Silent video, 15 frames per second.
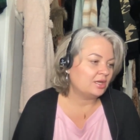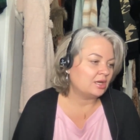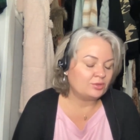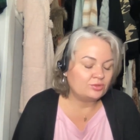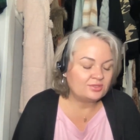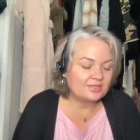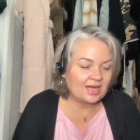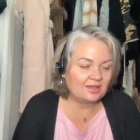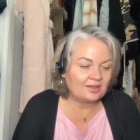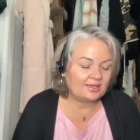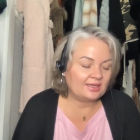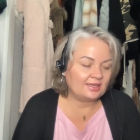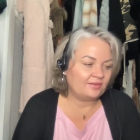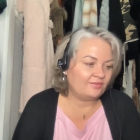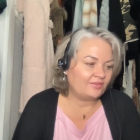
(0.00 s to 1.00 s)
New
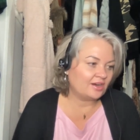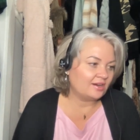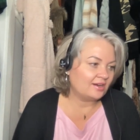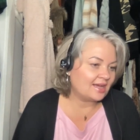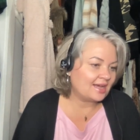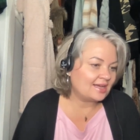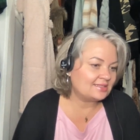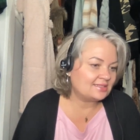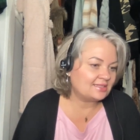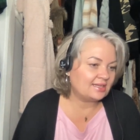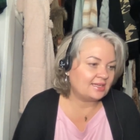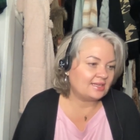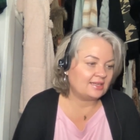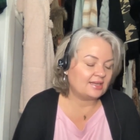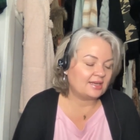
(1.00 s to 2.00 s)
Delhi and
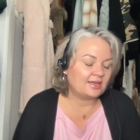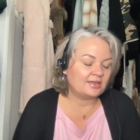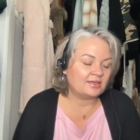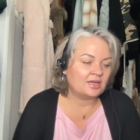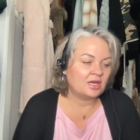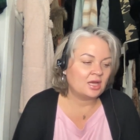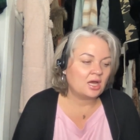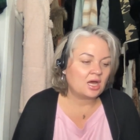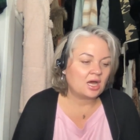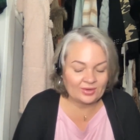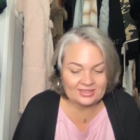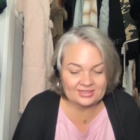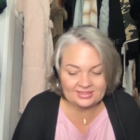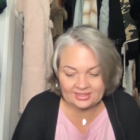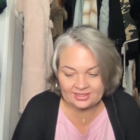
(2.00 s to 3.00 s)
Varanasi and
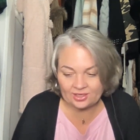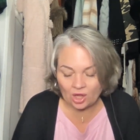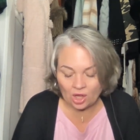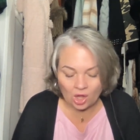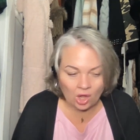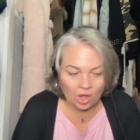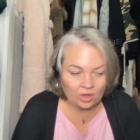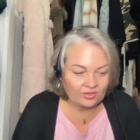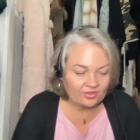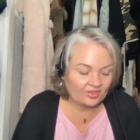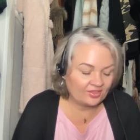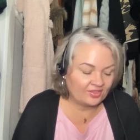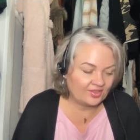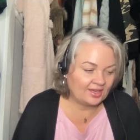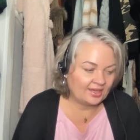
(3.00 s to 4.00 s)
we did all
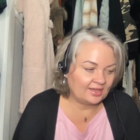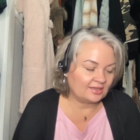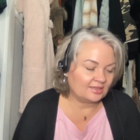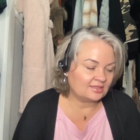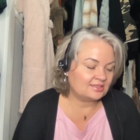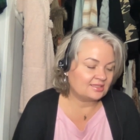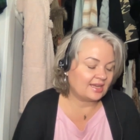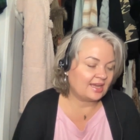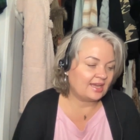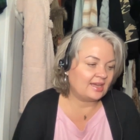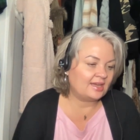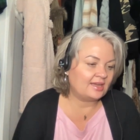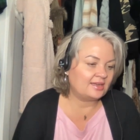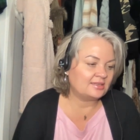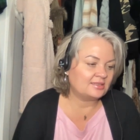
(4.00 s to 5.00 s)
the things.
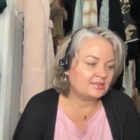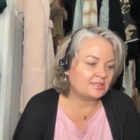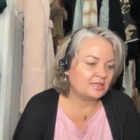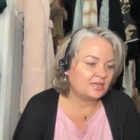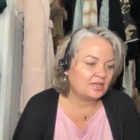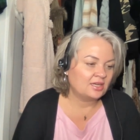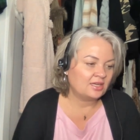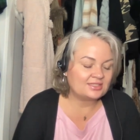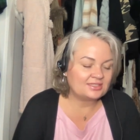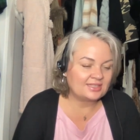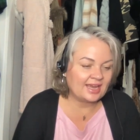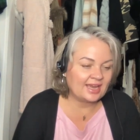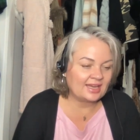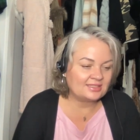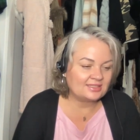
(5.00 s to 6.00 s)
And
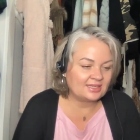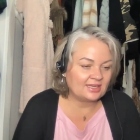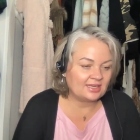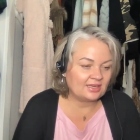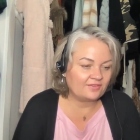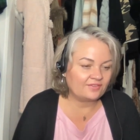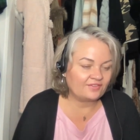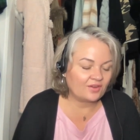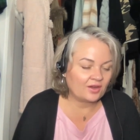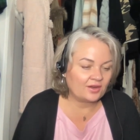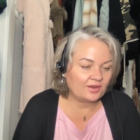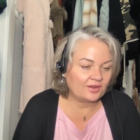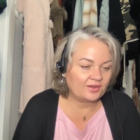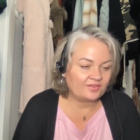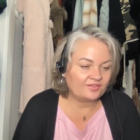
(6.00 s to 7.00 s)
standing in
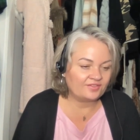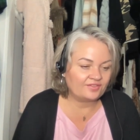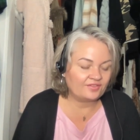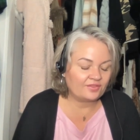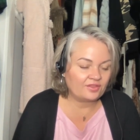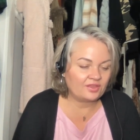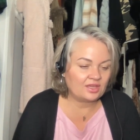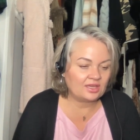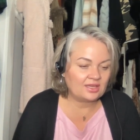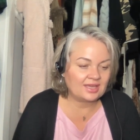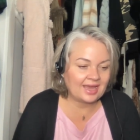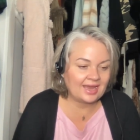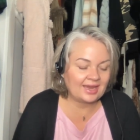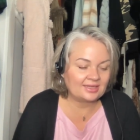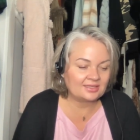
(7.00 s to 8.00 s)
front of the
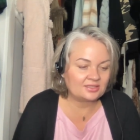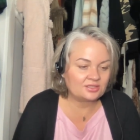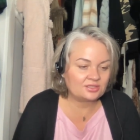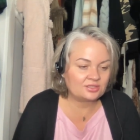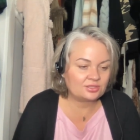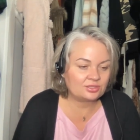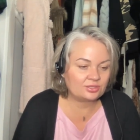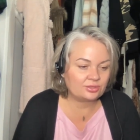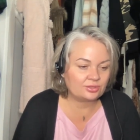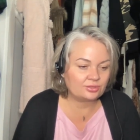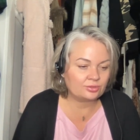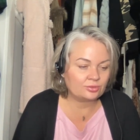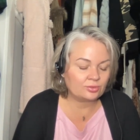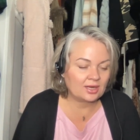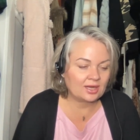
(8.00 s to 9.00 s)
gates
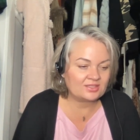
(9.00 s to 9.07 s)
to